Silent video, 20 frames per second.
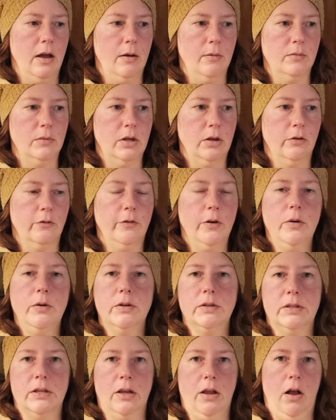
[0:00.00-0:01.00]
that you're
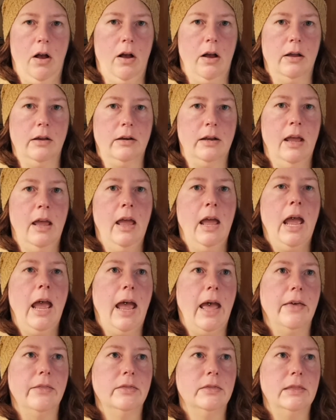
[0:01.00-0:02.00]
focusing on,
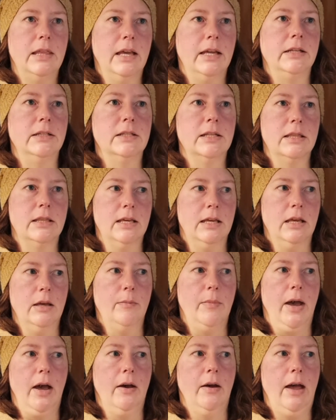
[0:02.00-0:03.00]
and then to think
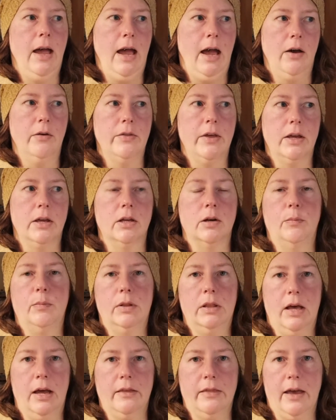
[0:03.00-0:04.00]
about how they could
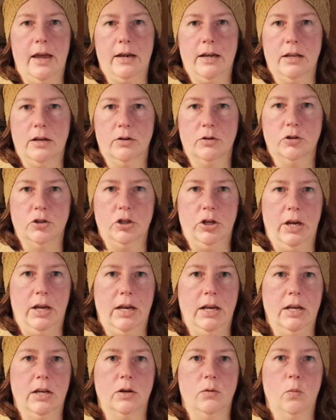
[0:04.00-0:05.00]
apply that energy
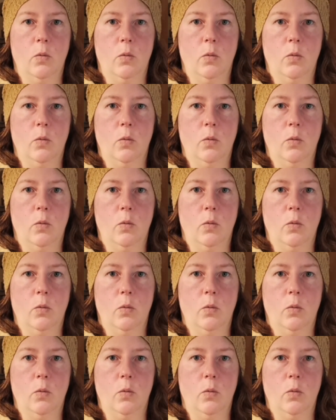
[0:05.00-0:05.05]
in